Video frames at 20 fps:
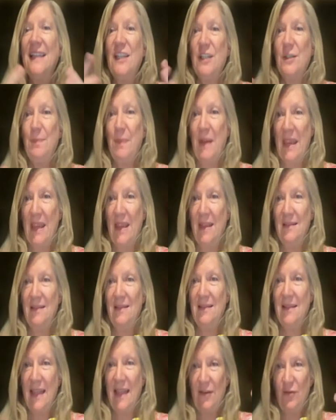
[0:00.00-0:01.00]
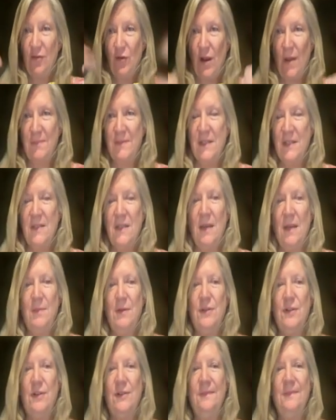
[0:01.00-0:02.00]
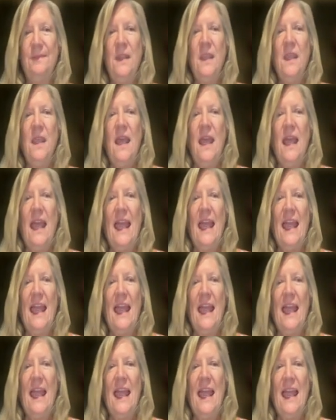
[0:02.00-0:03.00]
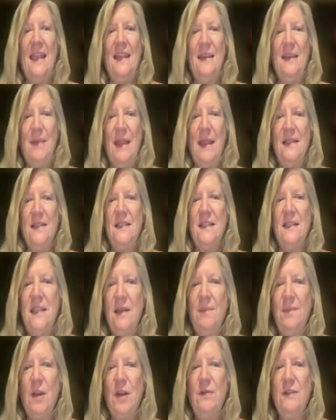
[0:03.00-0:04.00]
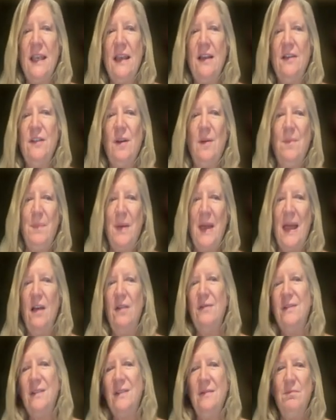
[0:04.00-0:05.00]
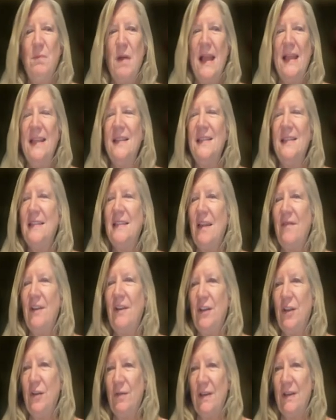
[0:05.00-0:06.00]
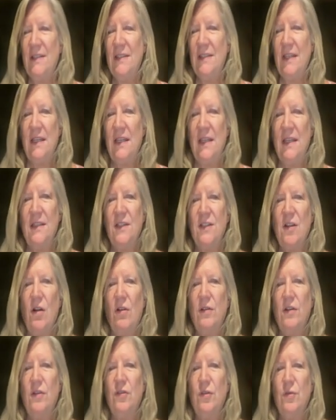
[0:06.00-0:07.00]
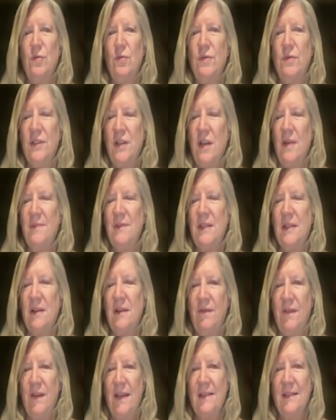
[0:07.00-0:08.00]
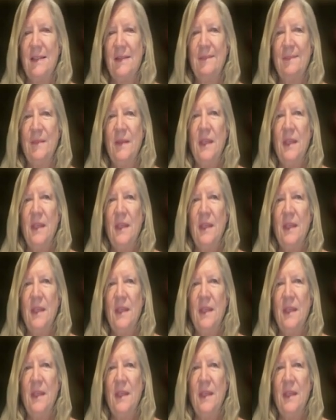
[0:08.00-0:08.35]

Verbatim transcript: expands, that drops the temperature and makes the tip go down to about minus 70 degrees C. And it's called a Joule-Thomson effect.